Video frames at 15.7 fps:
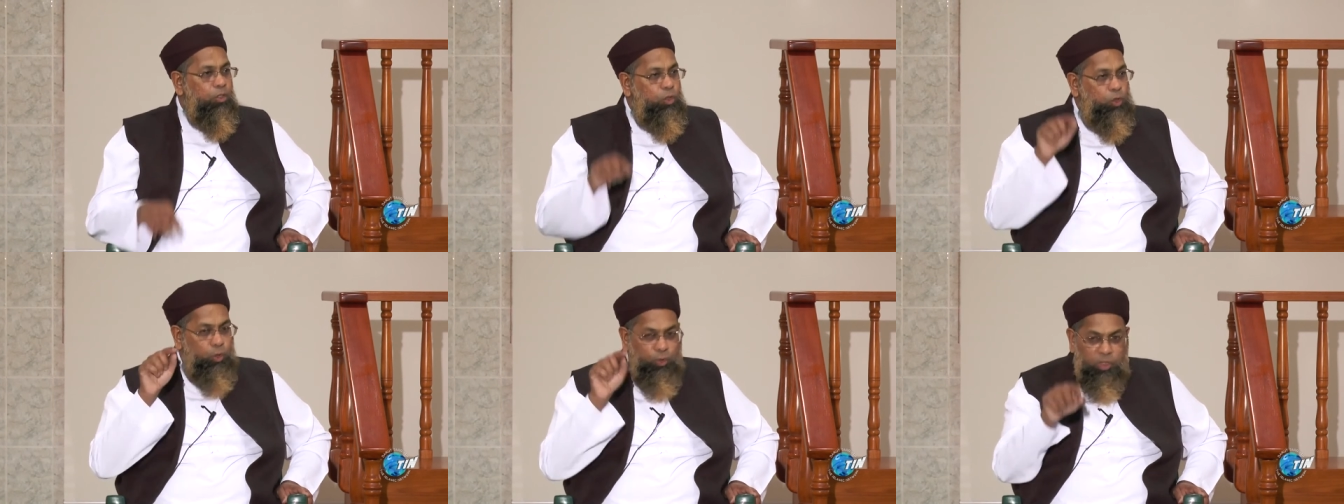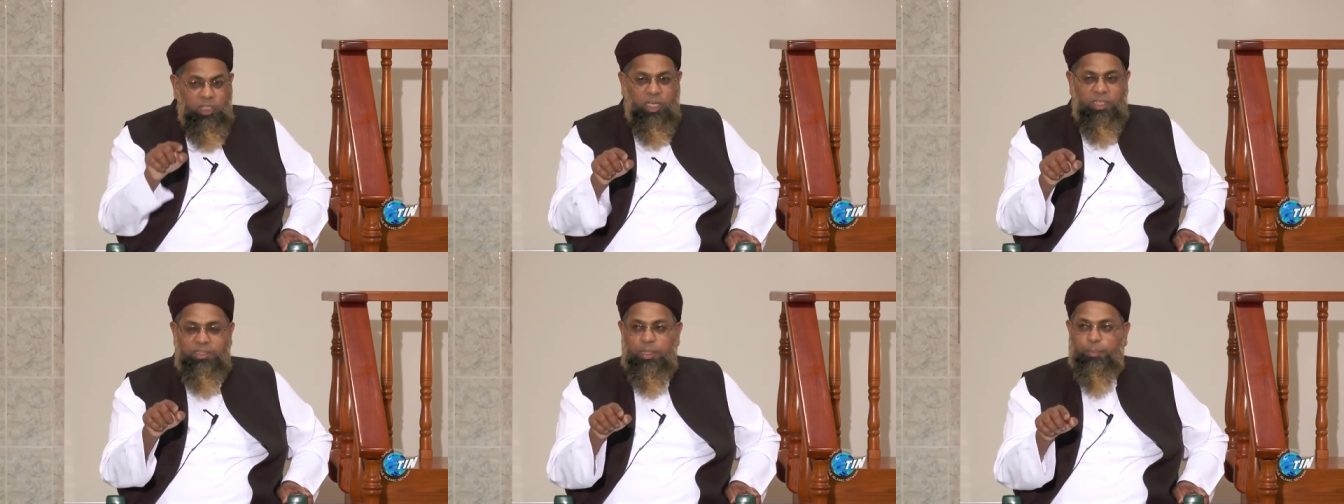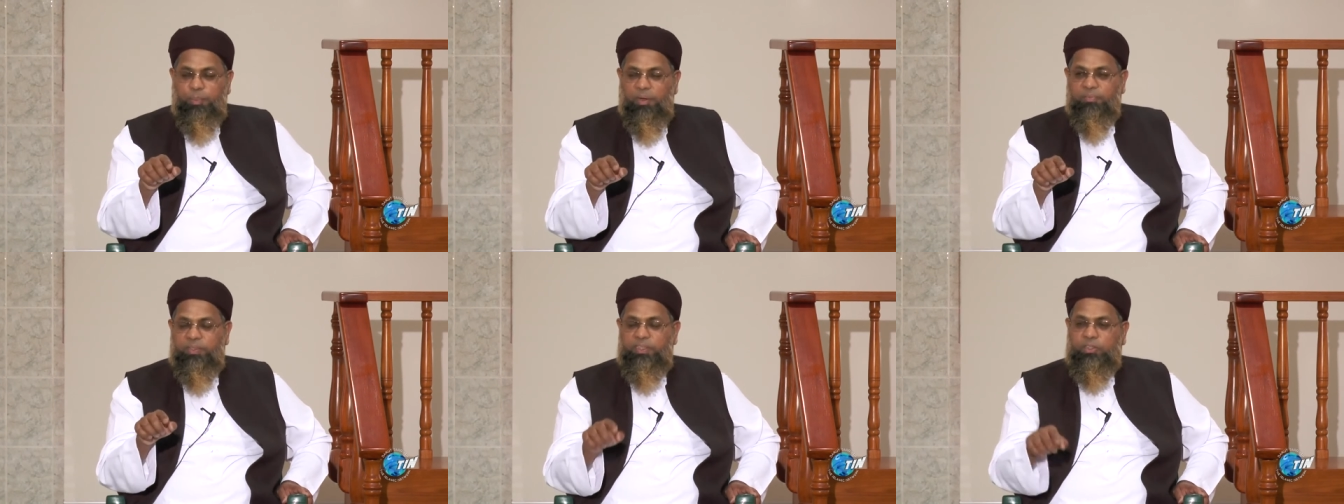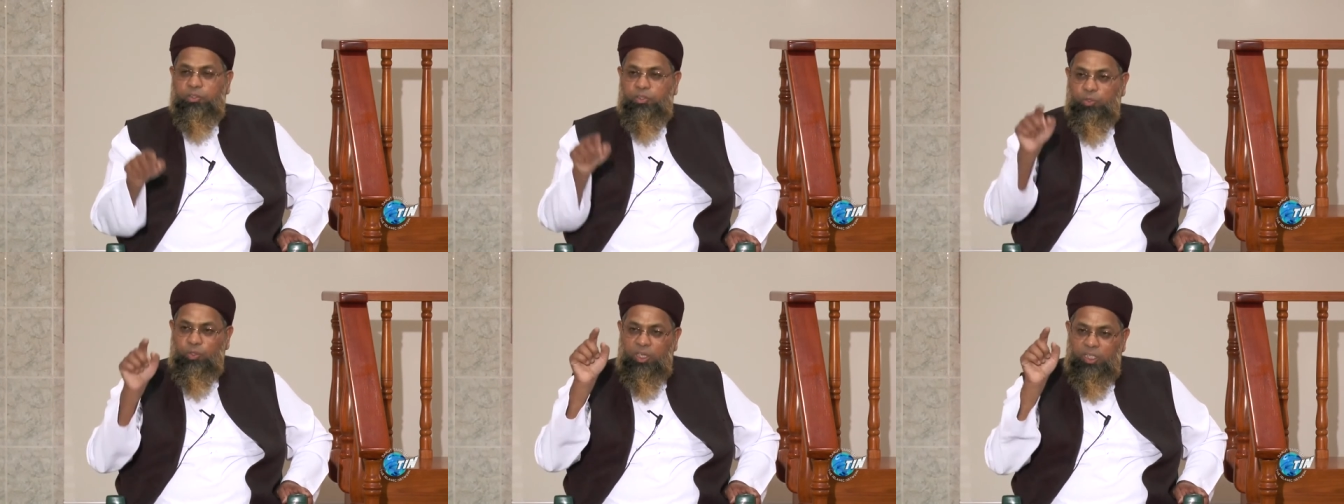Do not, the prophets
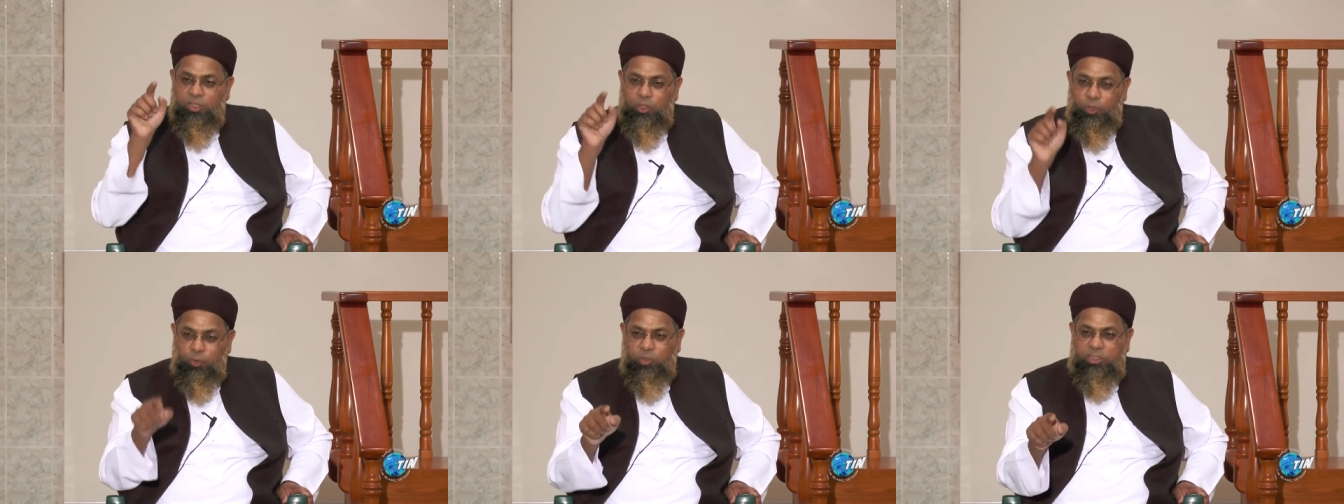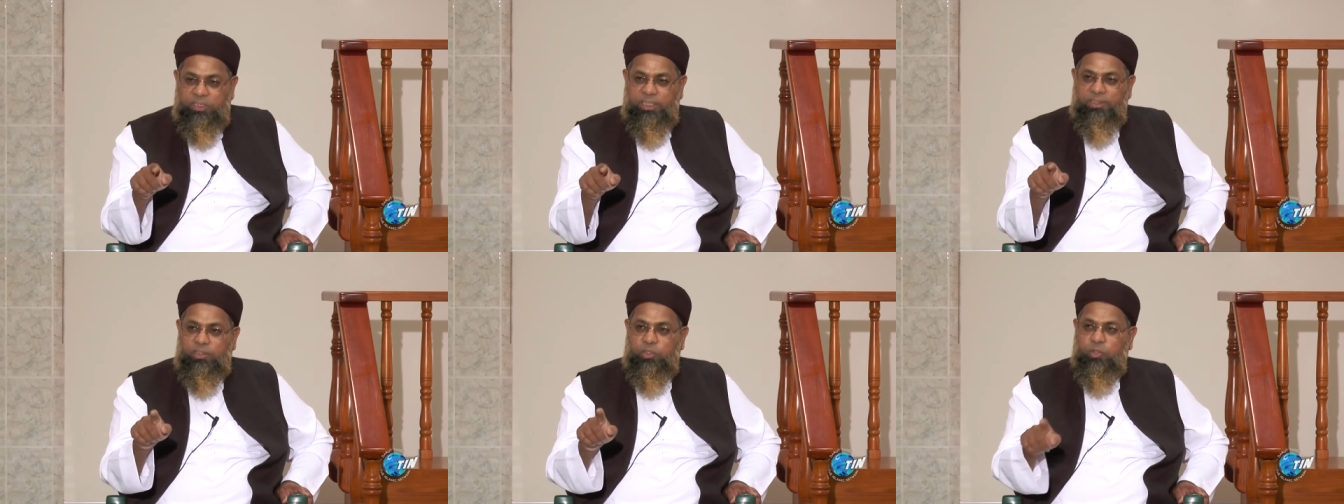do not do things